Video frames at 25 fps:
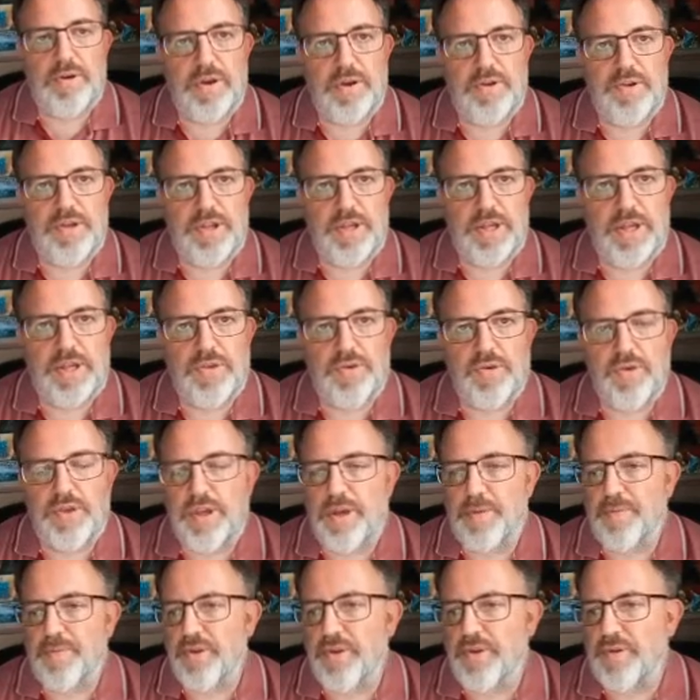and that sort of thing,
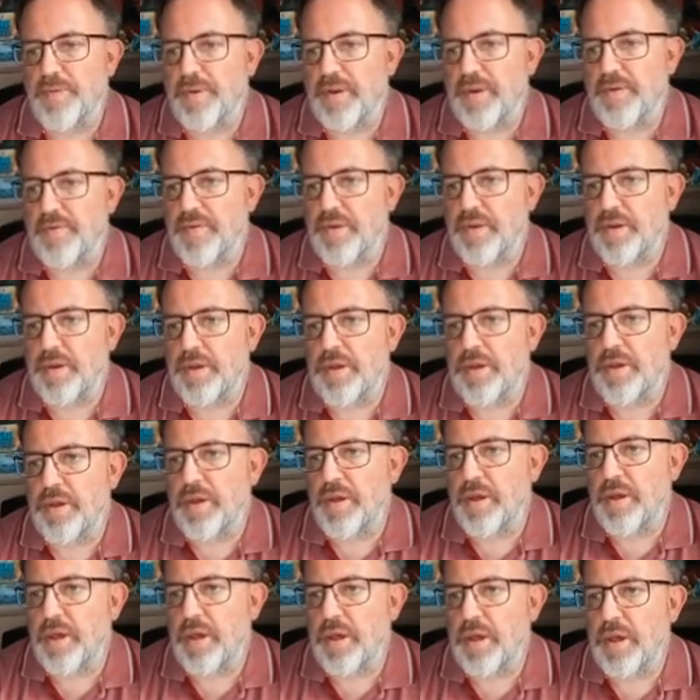and possibly even
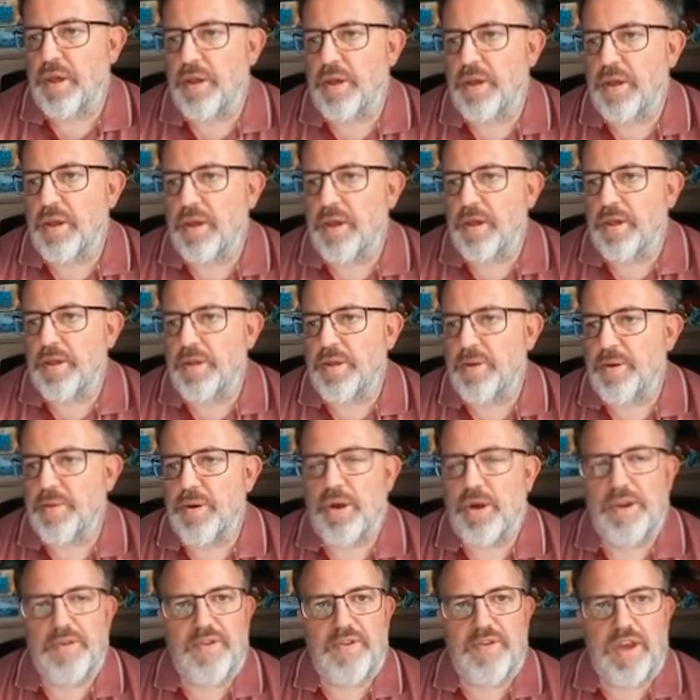some
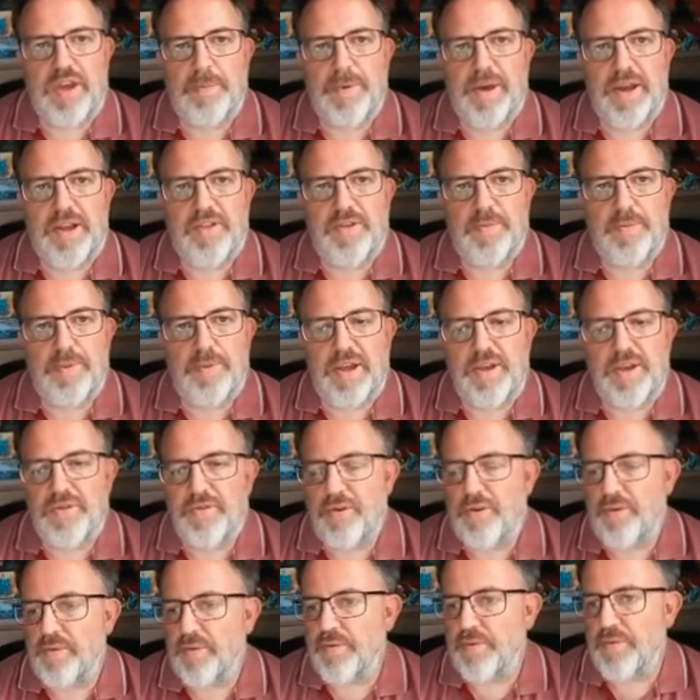kind of campaign to play
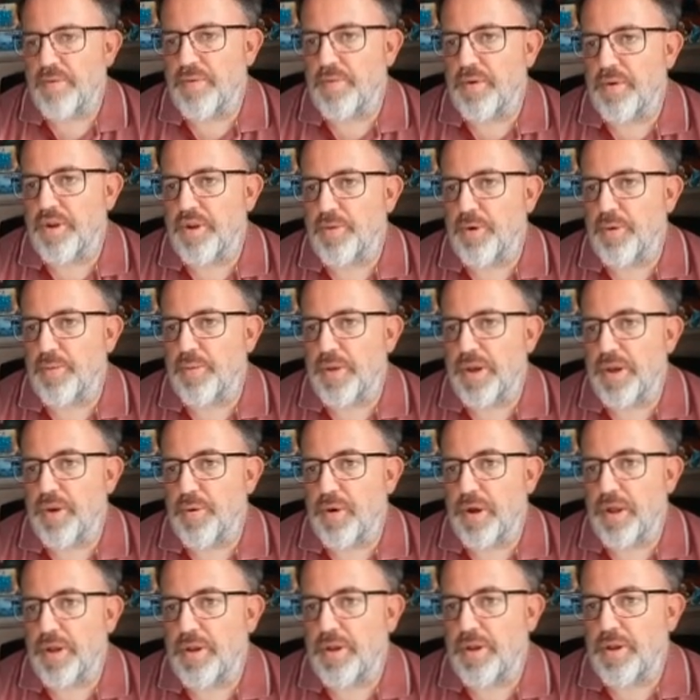through, which could be
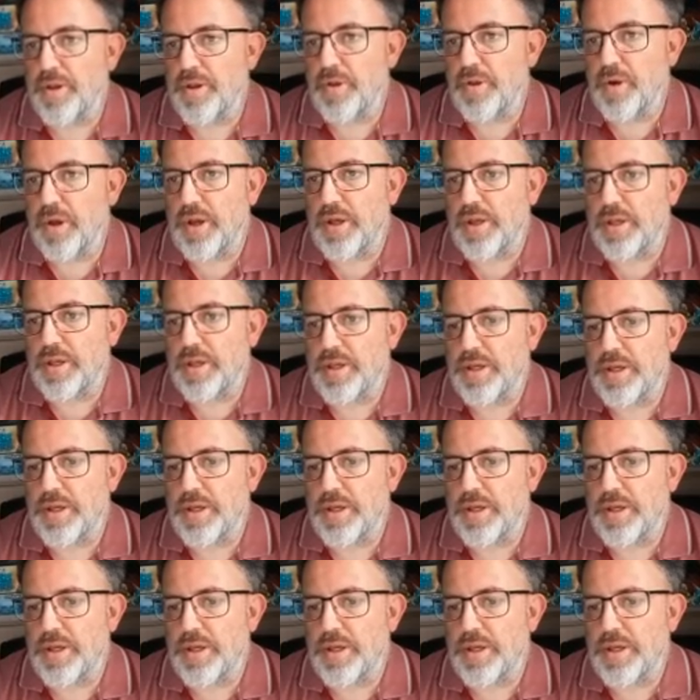quite nice.